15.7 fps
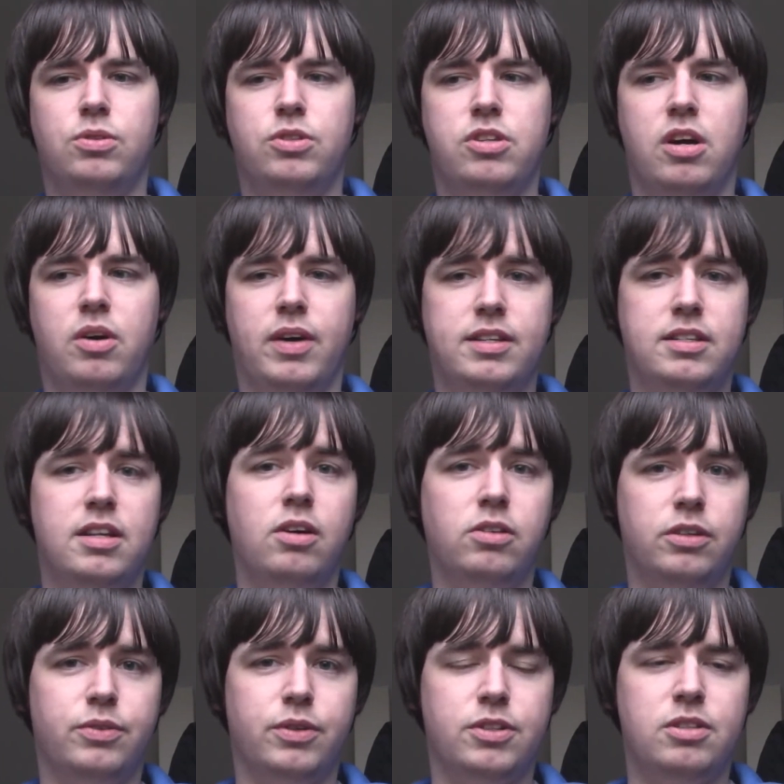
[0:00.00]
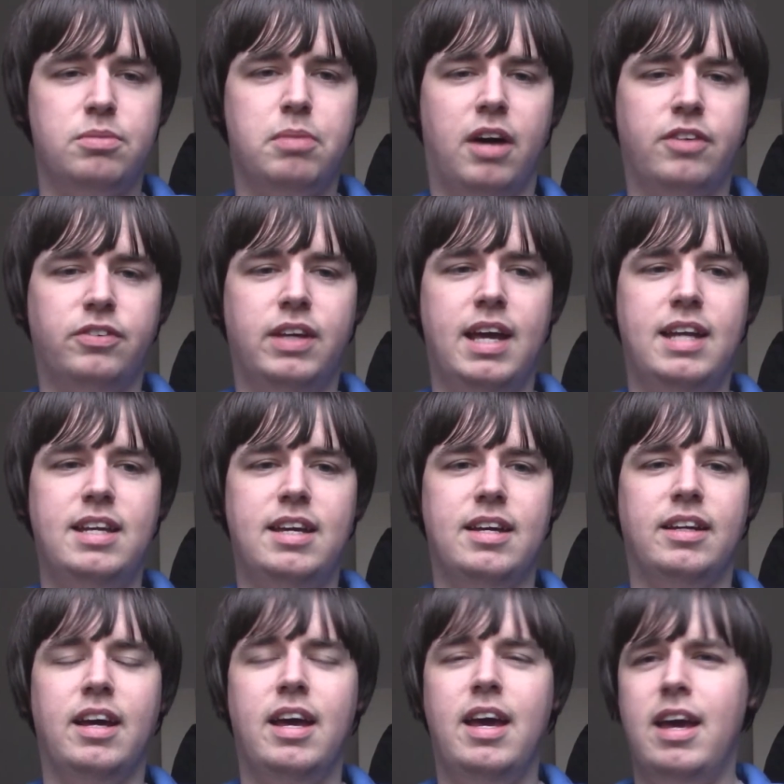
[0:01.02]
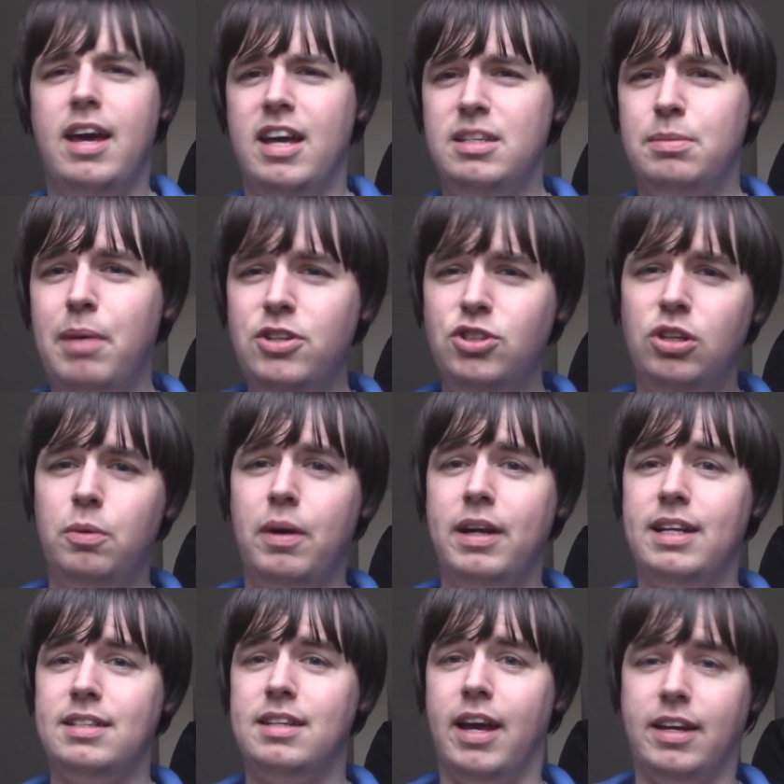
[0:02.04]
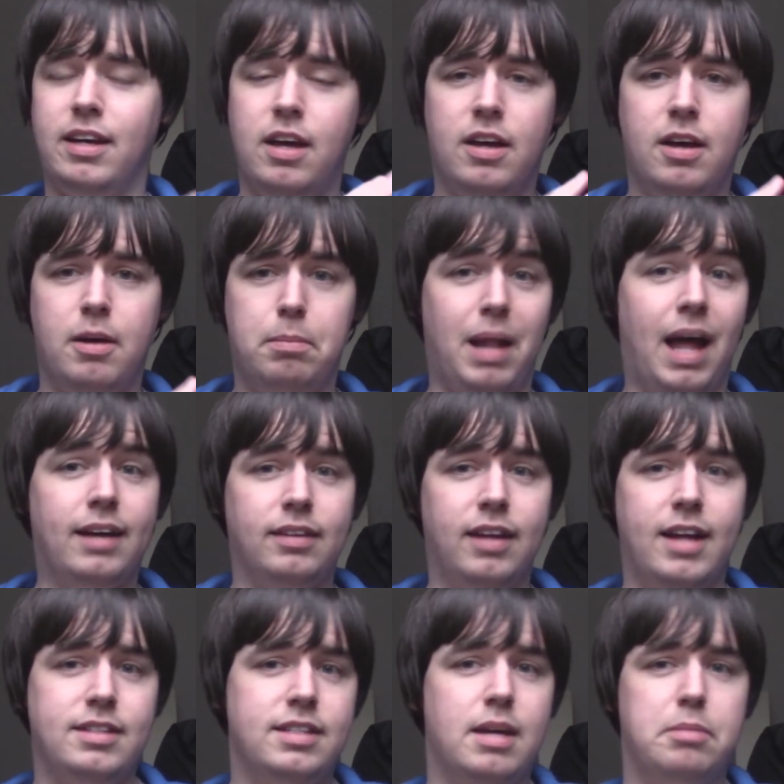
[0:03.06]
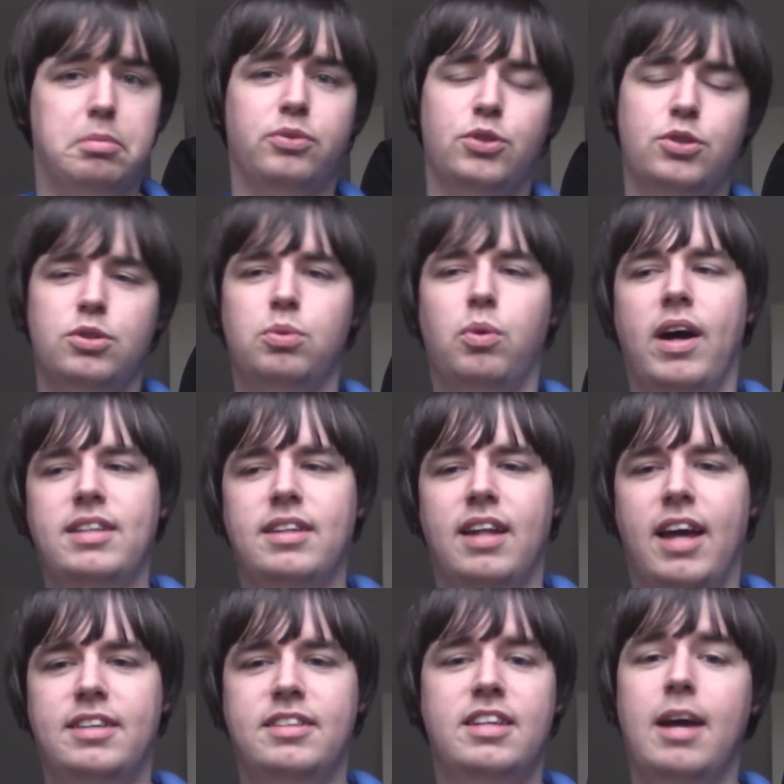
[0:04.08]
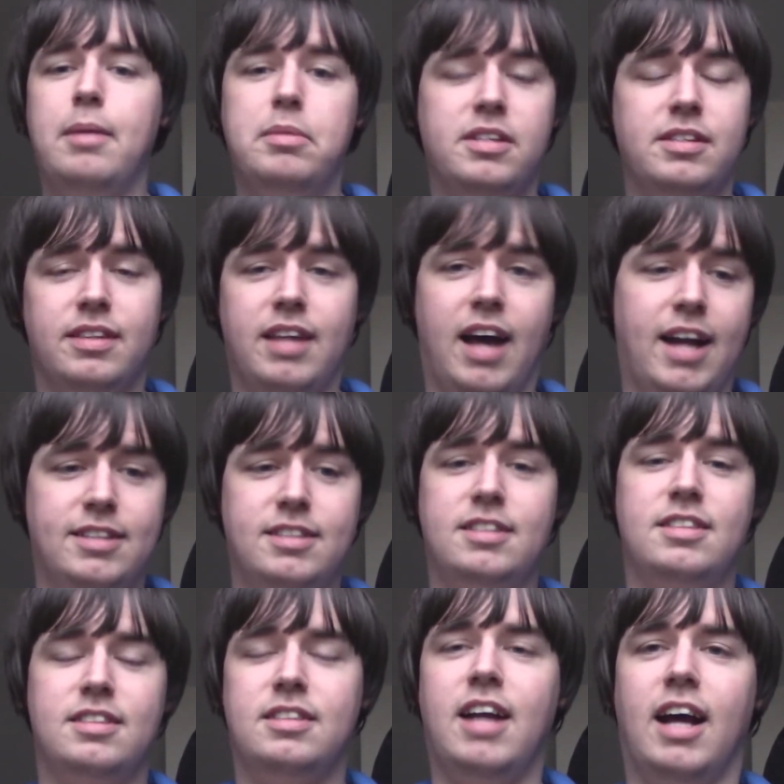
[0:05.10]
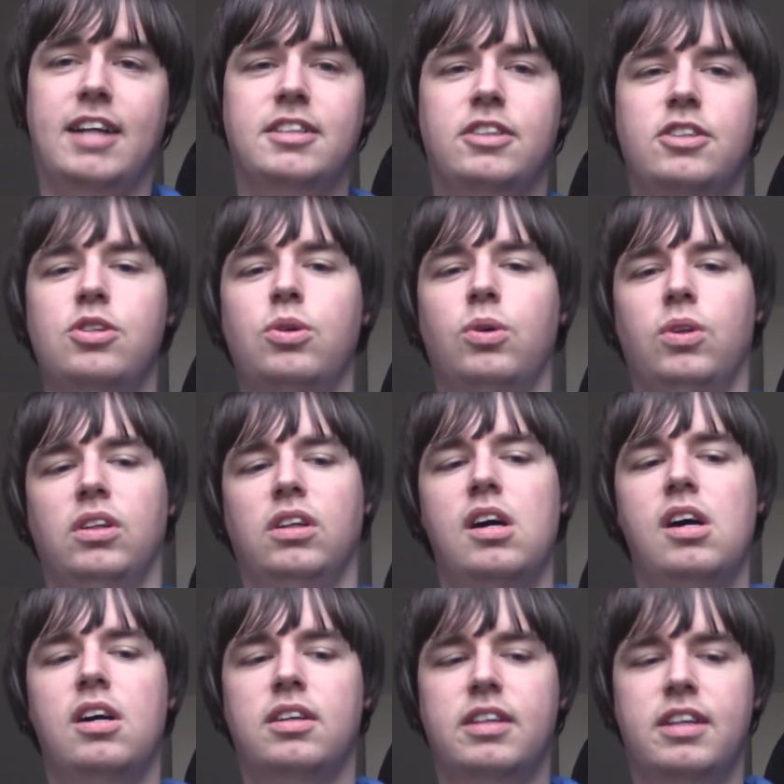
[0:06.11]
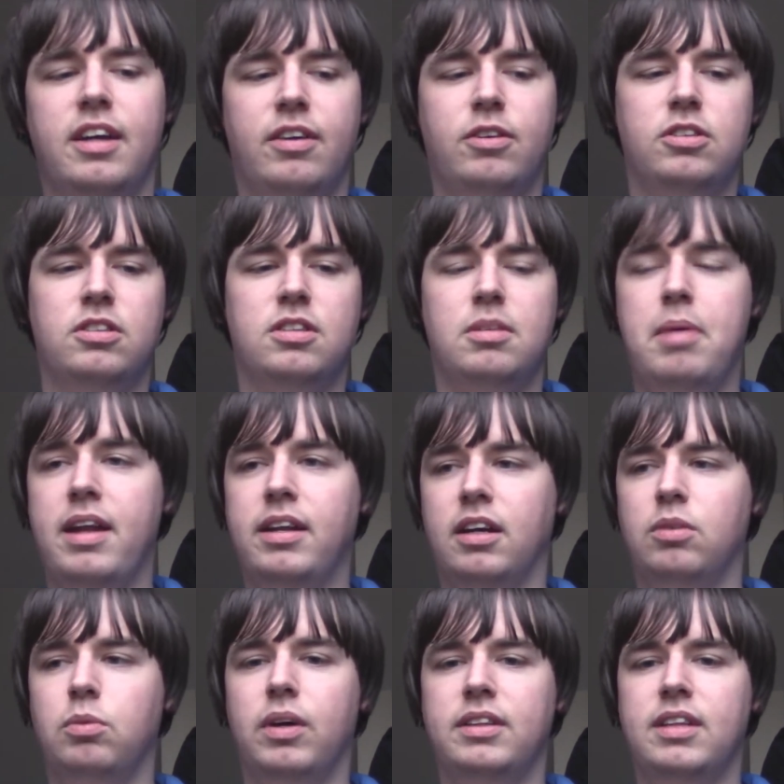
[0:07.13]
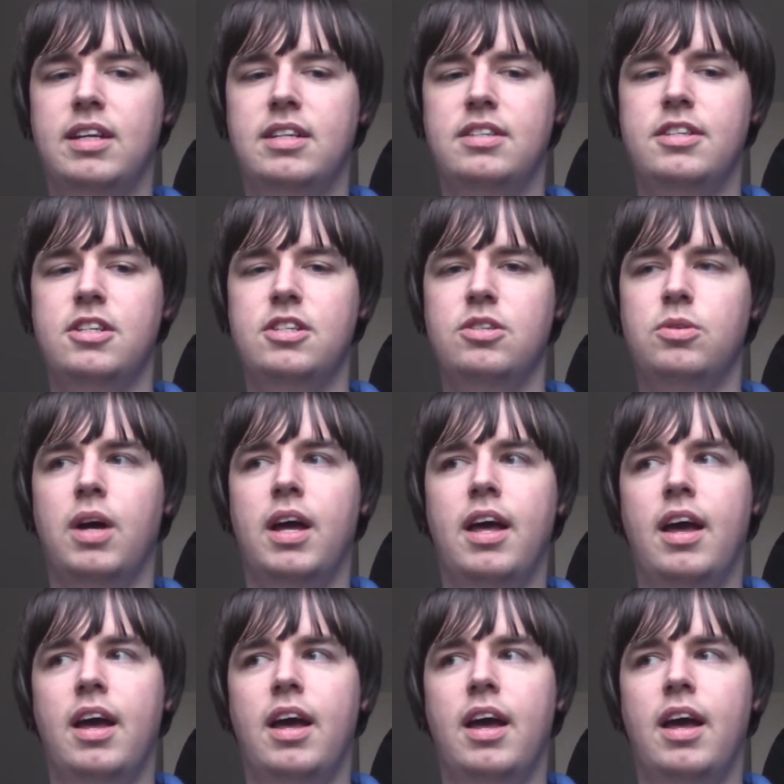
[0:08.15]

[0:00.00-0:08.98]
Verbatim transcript: So Ahsoka versus Moff Gideon, especially when it's like black lightsaber versus white lightsaber, that's, that's a cool look, depending on what they do.